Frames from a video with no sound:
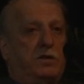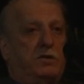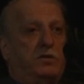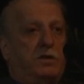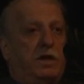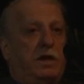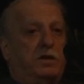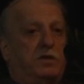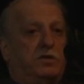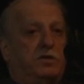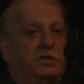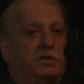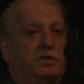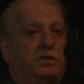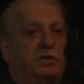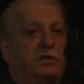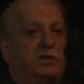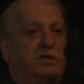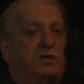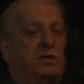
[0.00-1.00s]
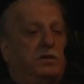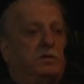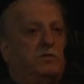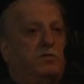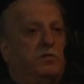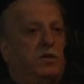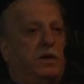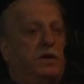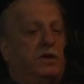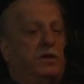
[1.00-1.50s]
education
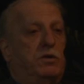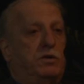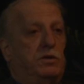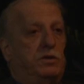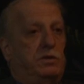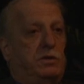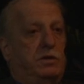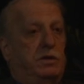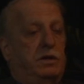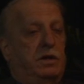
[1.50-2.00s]
system were not